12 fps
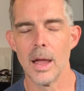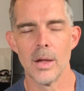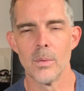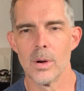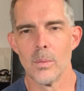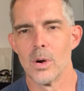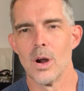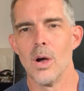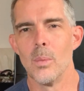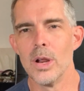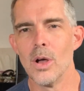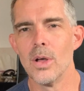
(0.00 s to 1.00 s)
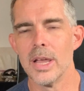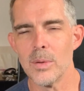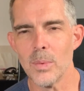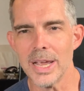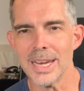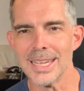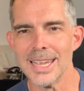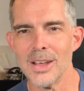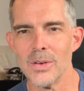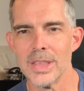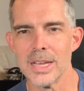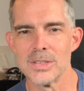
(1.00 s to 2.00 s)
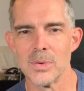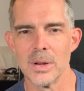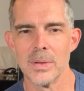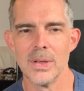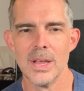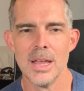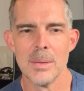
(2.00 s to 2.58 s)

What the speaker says: We all hate waiting. You know, that's one of